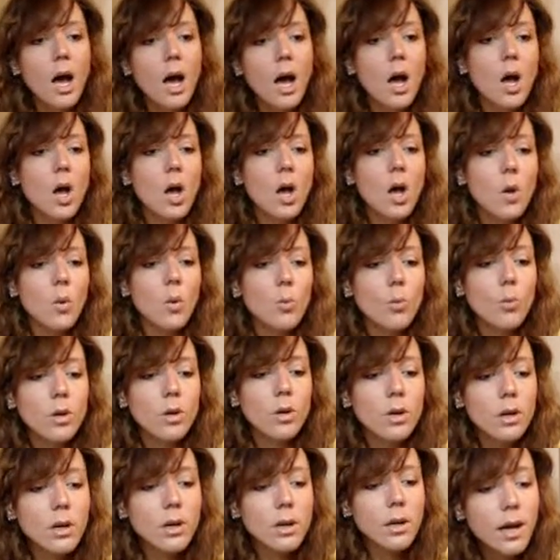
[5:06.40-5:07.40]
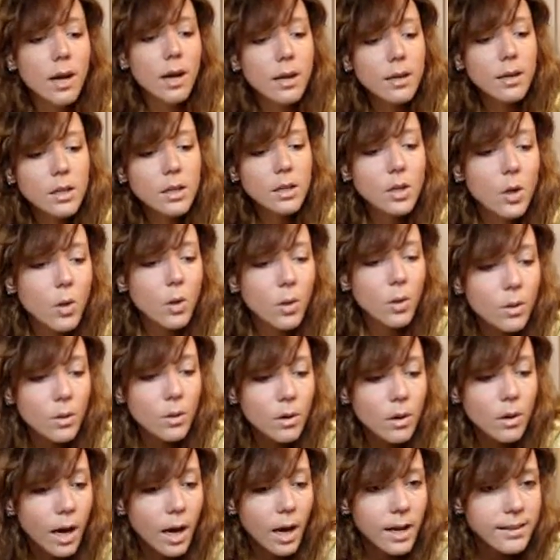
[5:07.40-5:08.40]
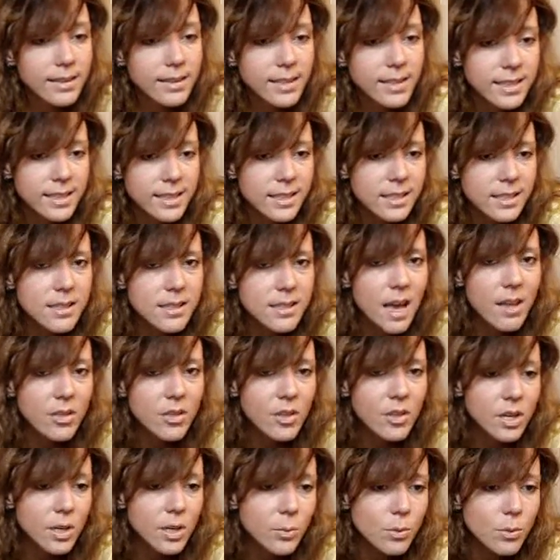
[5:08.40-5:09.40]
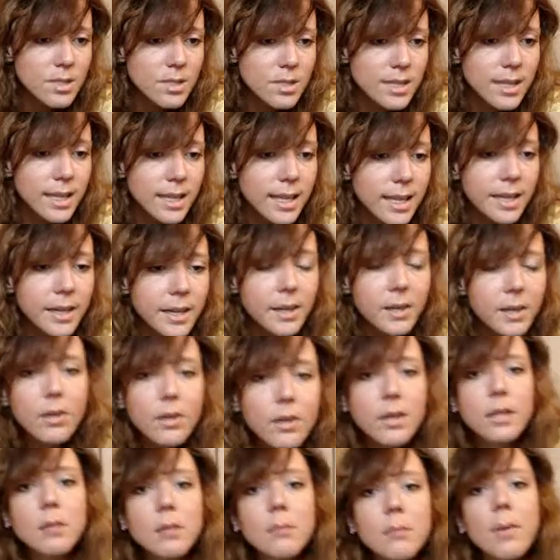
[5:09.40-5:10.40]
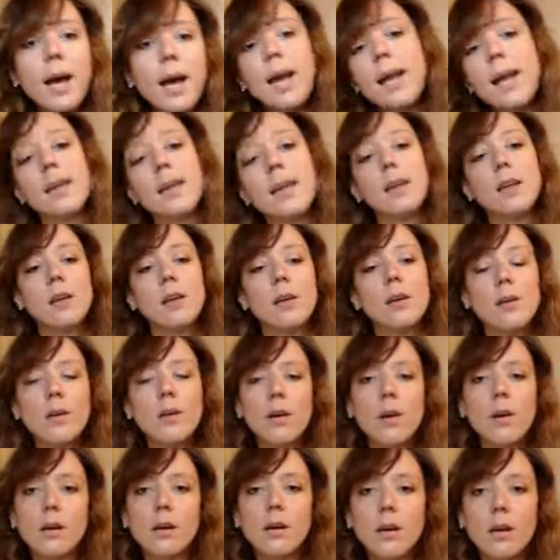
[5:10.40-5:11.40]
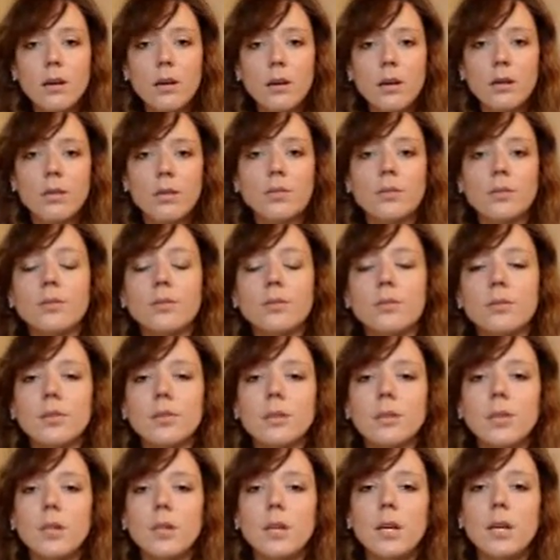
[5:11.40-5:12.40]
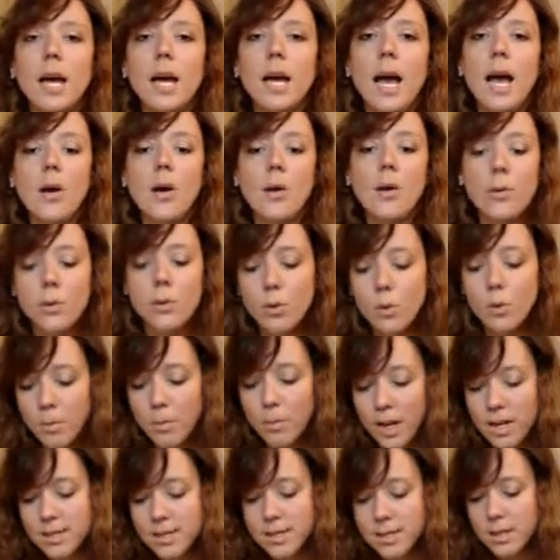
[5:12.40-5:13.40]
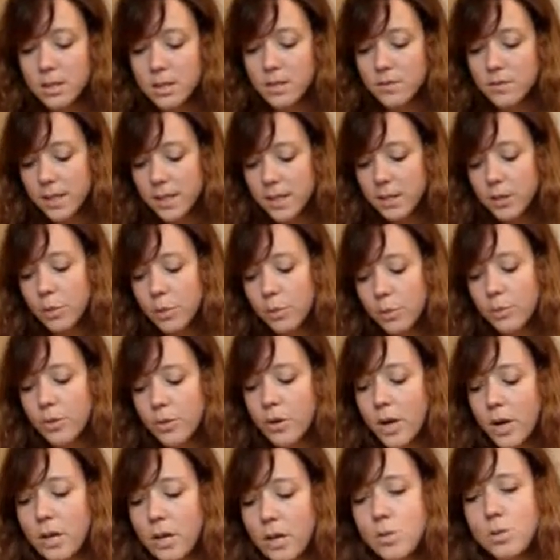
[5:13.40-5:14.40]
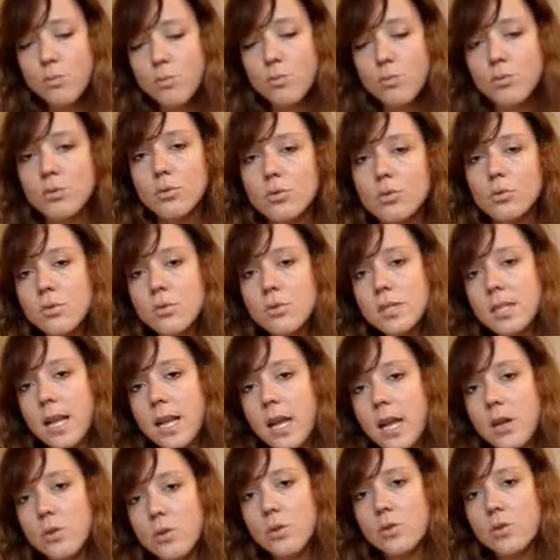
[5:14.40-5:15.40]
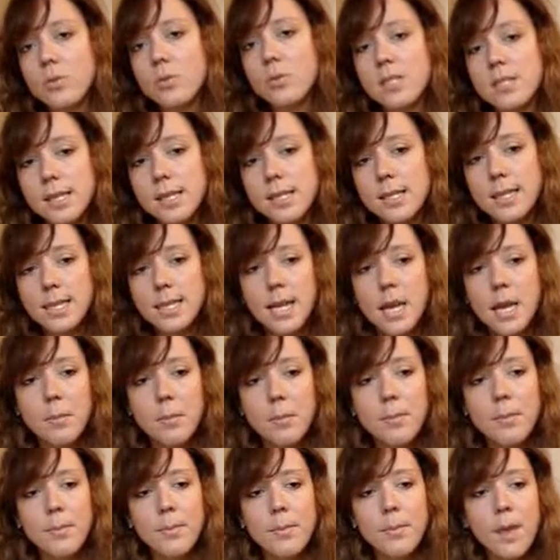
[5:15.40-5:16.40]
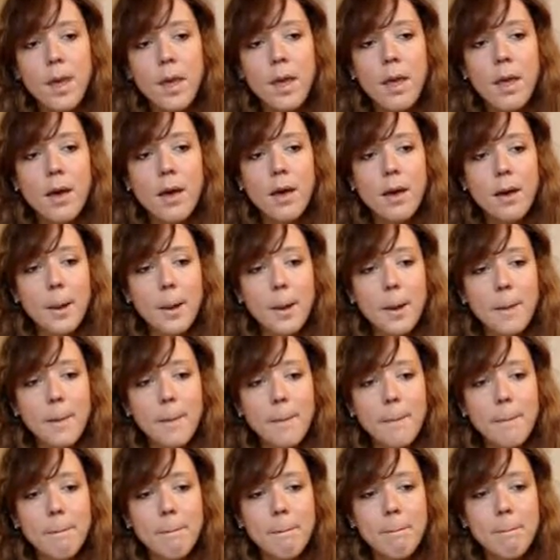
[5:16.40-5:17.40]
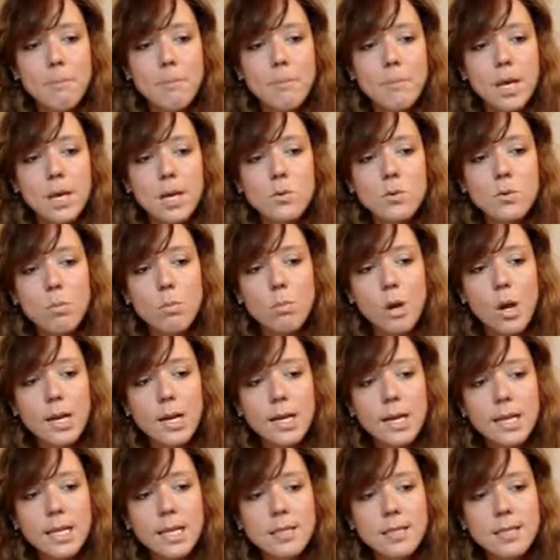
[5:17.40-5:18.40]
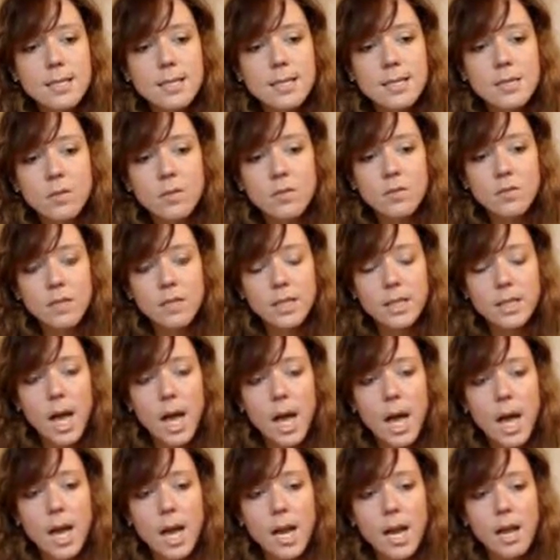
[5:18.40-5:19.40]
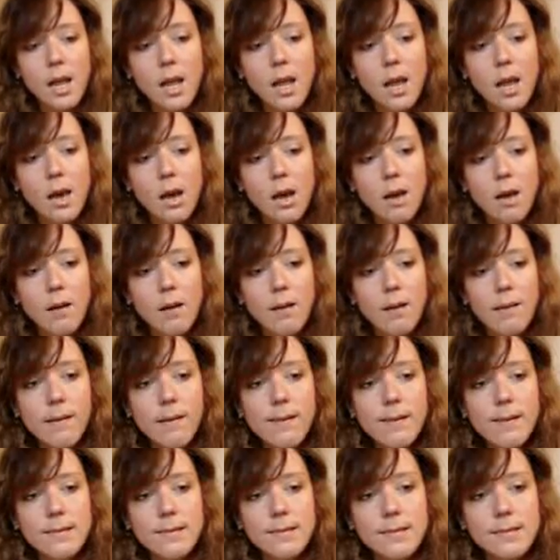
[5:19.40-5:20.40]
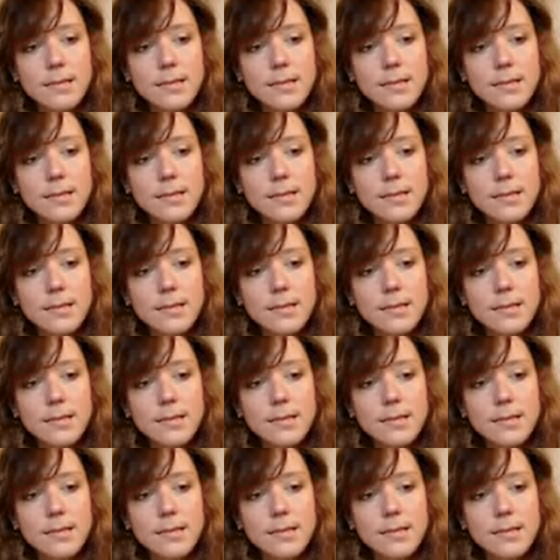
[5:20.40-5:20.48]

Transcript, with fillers: Uh, well, you know, I think it's, I thought it was clear in my, uh, how I record my songs video, but I use Pro Tools and I use Reason and then um, I use plugins and stuff like that. Uh,